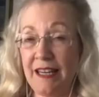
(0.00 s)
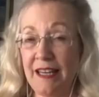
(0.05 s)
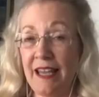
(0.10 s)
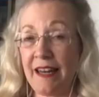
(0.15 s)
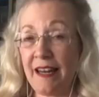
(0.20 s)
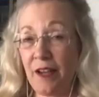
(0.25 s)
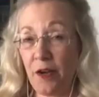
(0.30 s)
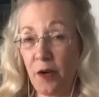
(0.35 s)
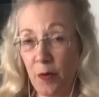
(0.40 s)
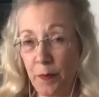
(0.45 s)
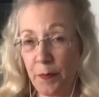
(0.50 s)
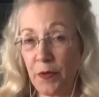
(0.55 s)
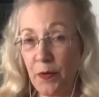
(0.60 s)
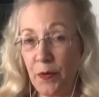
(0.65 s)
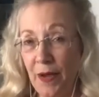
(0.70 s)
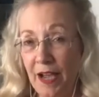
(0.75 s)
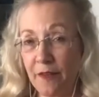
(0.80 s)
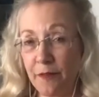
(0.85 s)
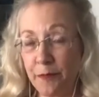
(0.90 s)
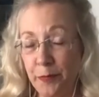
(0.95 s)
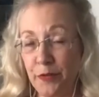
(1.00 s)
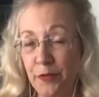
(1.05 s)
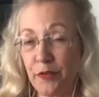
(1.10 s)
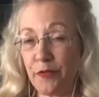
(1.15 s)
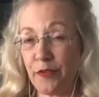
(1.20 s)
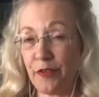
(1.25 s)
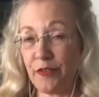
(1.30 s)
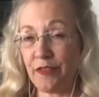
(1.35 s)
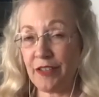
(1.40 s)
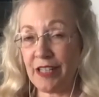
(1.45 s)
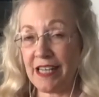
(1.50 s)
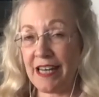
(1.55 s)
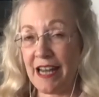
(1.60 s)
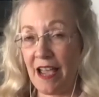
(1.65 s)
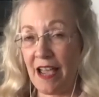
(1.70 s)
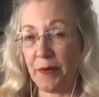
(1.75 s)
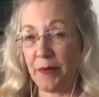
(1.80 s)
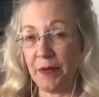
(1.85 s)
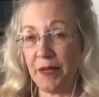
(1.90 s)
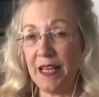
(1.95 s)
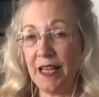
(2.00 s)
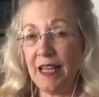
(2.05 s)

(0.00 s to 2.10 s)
and I hope you have proof of it now.